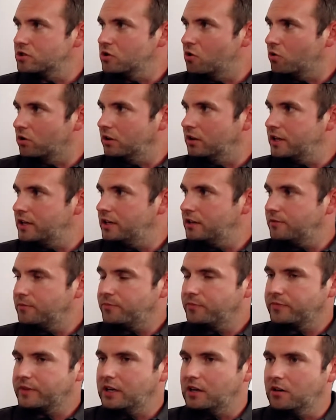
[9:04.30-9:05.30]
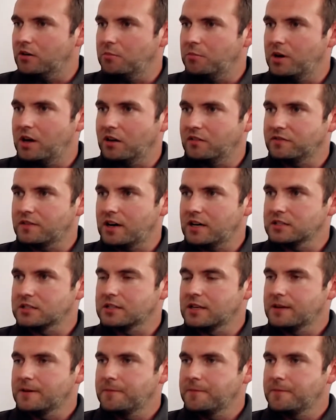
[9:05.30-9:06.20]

locally here in Belfast